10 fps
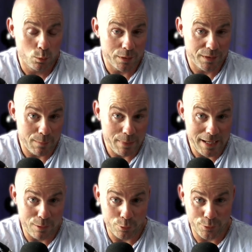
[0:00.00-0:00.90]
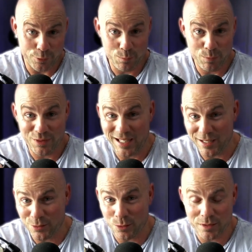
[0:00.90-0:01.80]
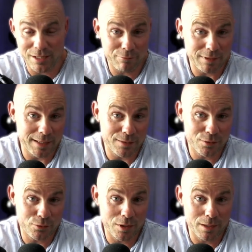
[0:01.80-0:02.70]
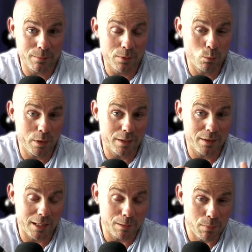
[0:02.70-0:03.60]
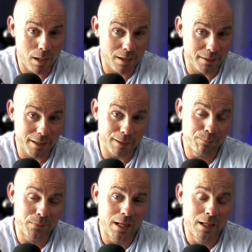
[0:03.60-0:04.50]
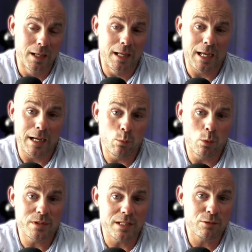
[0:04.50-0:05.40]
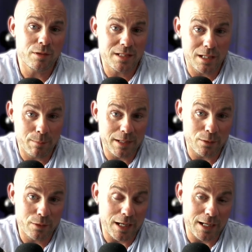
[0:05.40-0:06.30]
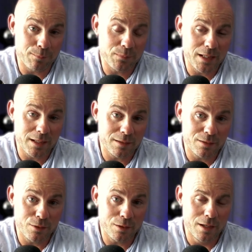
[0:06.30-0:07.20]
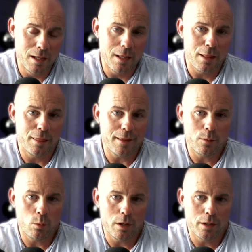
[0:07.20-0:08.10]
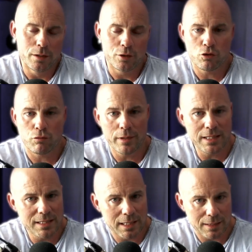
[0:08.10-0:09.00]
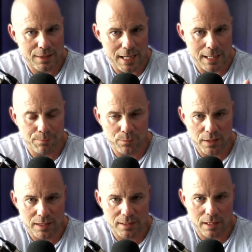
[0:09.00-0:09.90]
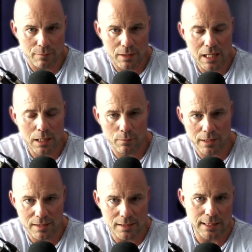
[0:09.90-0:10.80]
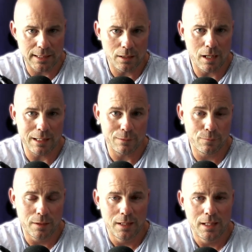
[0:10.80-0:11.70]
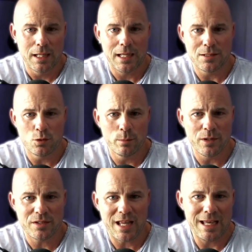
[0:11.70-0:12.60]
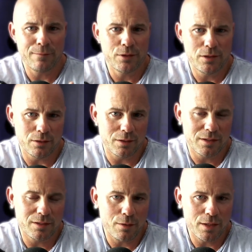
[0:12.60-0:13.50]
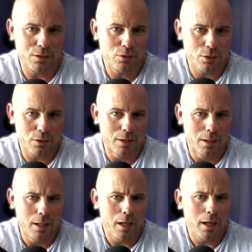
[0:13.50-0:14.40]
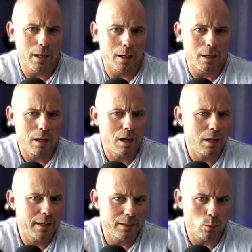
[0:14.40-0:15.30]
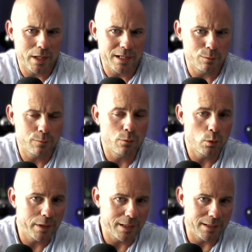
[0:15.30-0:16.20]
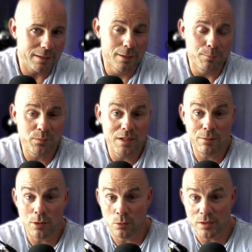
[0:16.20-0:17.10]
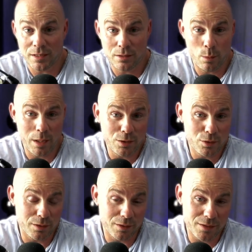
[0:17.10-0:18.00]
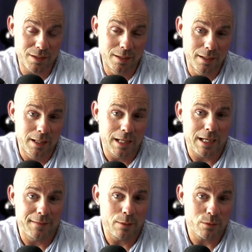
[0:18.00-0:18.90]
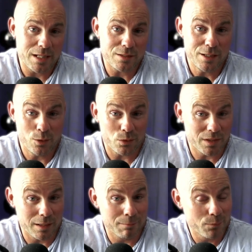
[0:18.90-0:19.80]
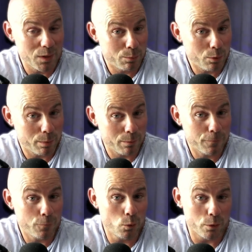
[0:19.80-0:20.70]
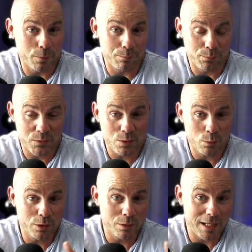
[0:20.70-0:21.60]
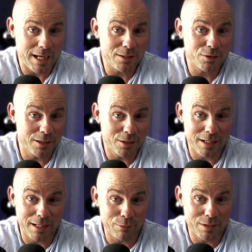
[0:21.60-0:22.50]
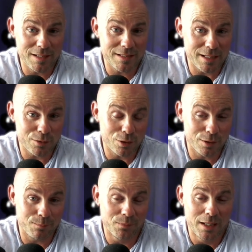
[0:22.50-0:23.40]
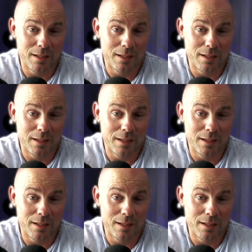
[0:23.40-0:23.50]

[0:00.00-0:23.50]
with their parents, but then a toxic relationship with a partner. And what was interesting about that is that they were treating these kind of key events in their life as almost evidence that they should hide away and avoid difficult situations. And that was actually causing a problem for them. So what actually you're going to hear in this session